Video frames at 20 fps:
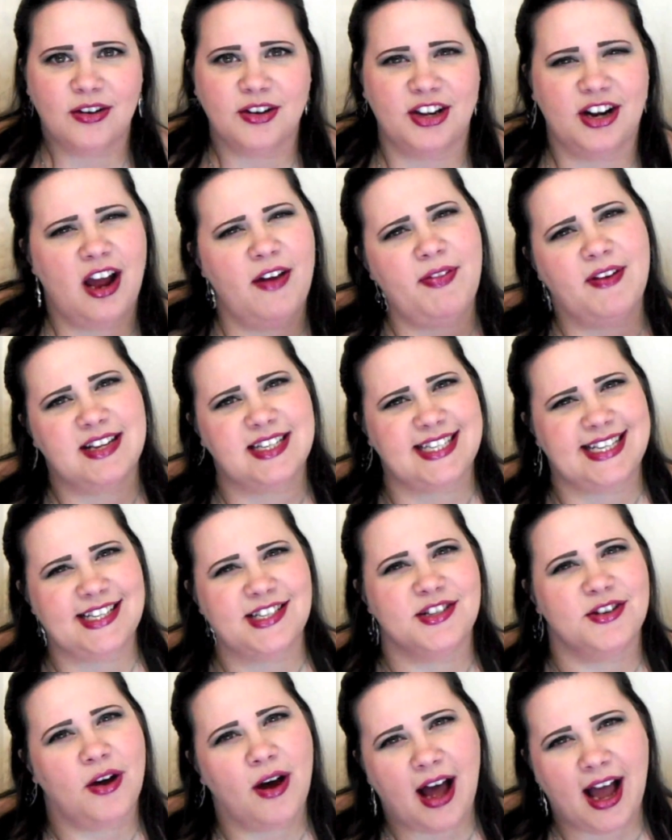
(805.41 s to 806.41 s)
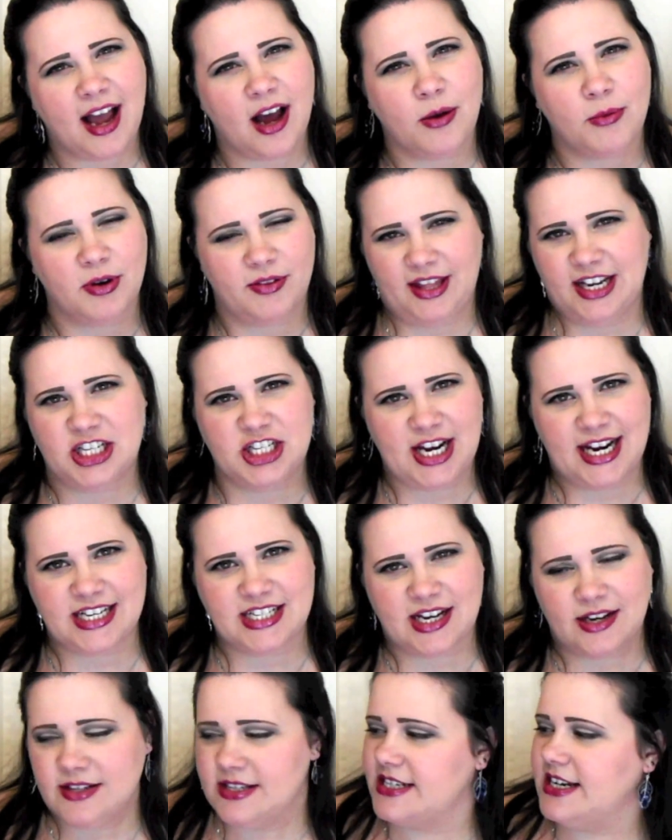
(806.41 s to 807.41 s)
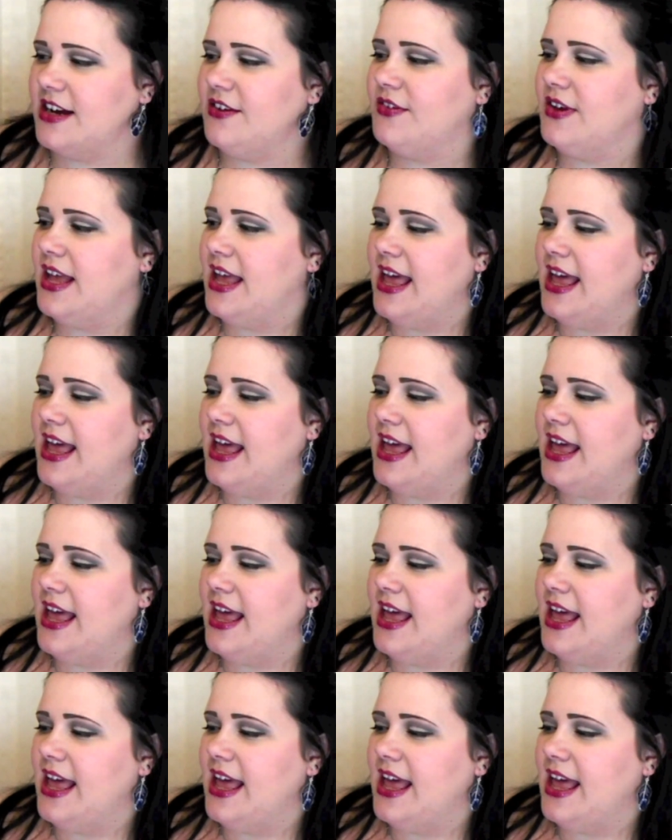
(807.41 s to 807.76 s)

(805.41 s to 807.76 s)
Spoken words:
Have this seasonal aisle where they change out stuff,